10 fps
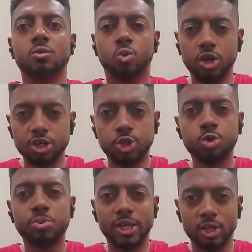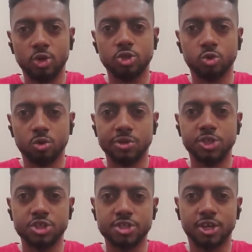What are you planning on doing
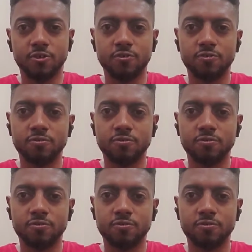with yourself?